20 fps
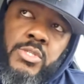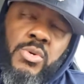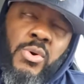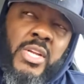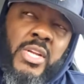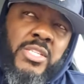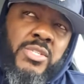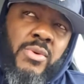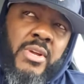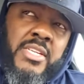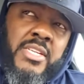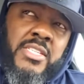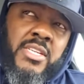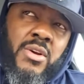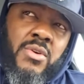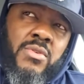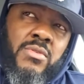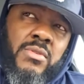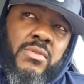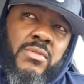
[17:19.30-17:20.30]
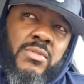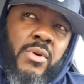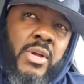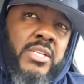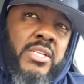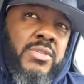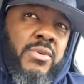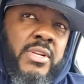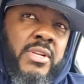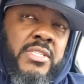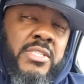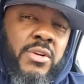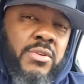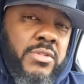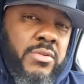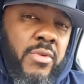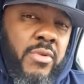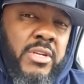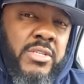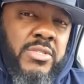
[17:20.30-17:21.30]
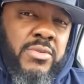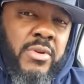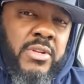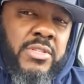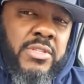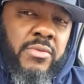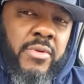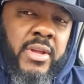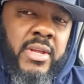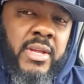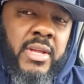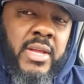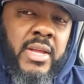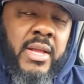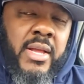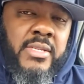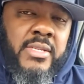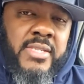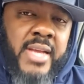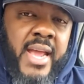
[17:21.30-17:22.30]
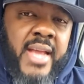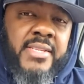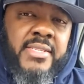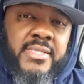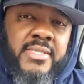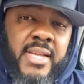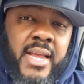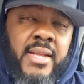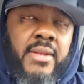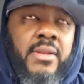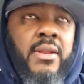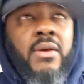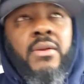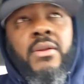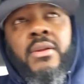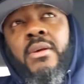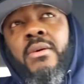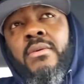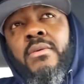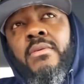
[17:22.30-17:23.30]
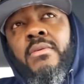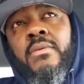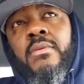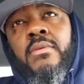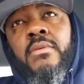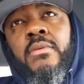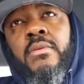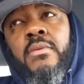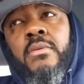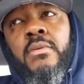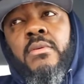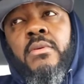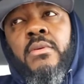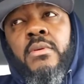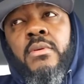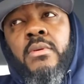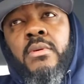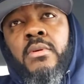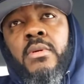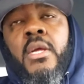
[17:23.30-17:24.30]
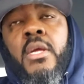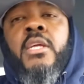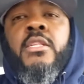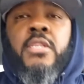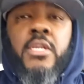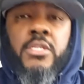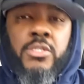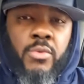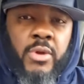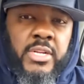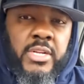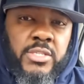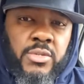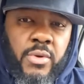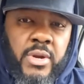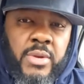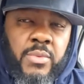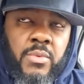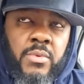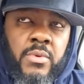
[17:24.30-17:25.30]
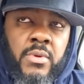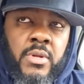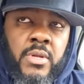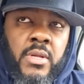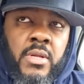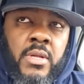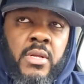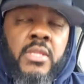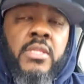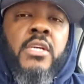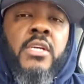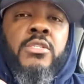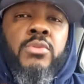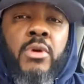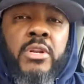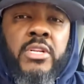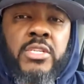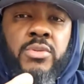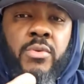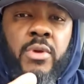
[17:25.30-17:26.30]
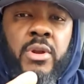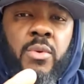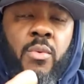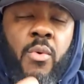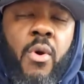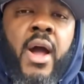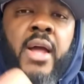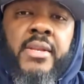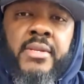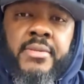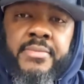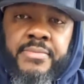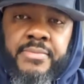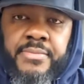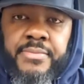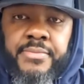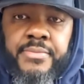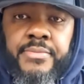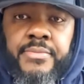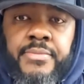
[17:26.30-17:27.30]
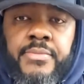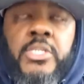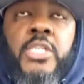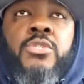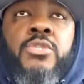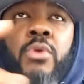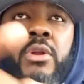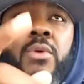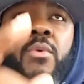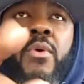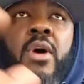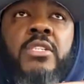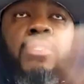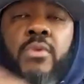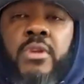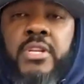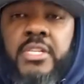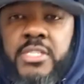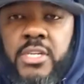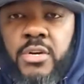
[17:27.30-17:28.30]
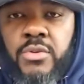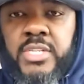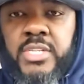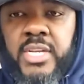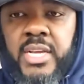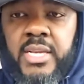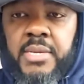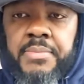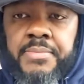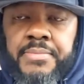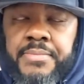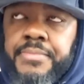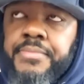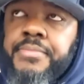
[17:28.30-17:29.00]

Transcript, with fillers: 2022, 2022, 2023, Jackson State. No, no, no. The 2020, the 2021, the 21-22 team.